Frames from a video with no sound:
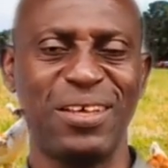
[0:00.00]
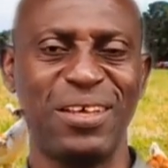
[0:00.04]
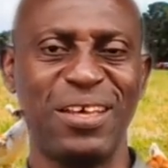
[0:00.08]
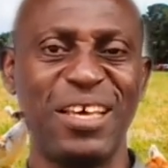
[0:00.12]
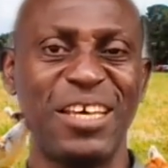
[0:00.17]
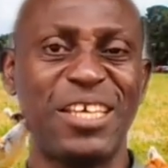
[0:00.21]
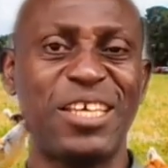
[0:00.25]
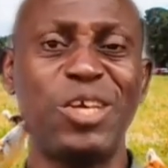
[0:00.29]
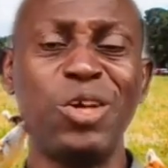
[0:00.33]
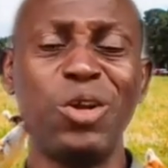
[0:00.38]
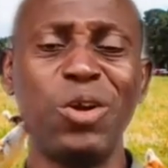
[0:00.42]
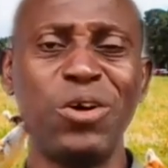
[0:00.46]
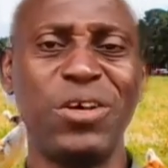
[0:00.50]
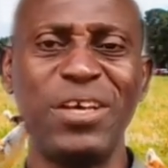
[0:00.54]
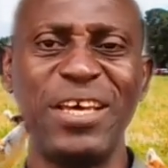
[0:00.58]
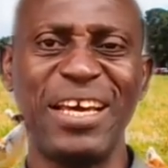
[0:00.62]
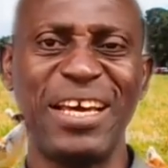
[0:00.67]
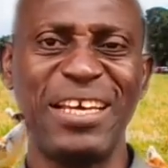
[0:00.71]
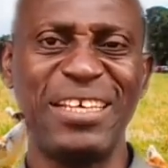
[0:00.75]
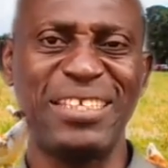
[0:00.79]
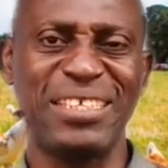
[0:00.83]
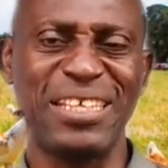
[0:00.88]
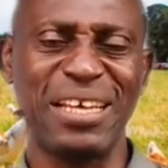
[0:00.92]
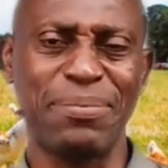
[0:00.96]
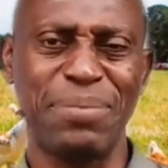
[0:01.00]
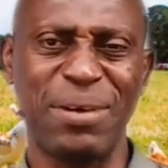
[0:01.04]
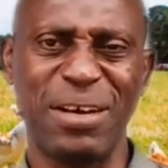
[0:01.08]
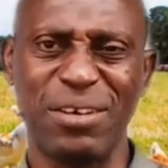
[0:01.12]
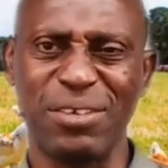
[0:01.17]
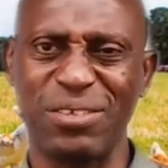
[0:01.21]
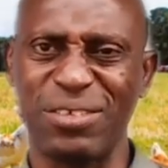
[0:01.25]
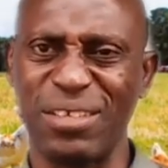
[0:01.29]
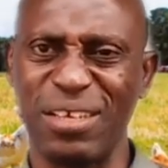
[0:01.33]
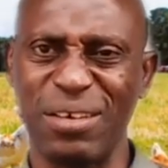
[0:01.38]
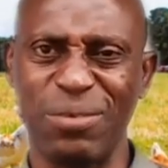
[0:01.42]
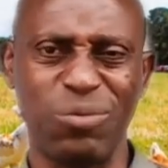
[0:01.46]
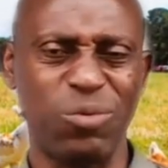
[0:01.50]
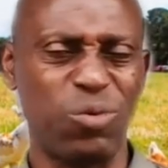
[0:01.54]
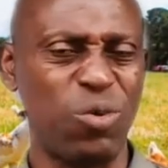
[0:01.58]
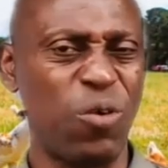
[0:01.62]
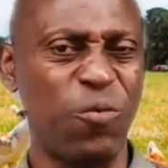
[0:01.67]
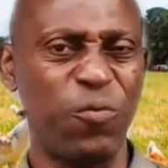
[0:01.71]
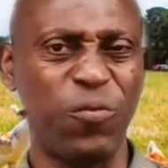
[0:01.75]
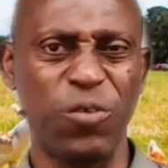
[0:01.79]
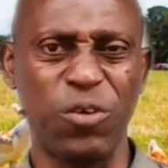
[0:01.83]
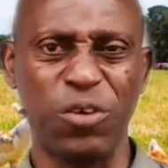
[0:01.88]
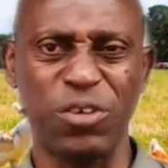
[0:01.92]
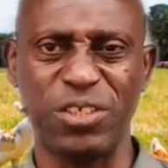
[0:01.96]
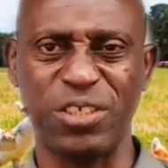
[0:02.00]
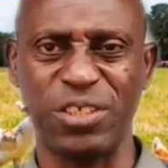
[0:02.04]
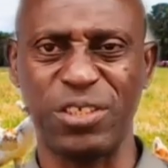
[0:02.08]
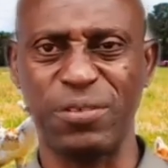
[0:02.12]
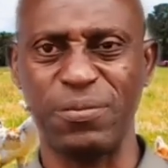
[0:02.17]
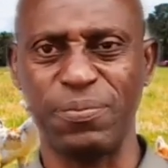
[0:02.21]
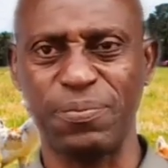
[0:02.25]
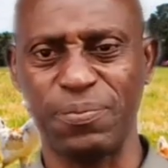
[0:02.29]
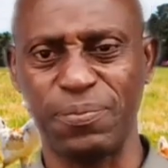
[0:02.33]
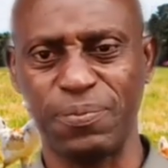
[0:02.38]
A kilo here is about 140.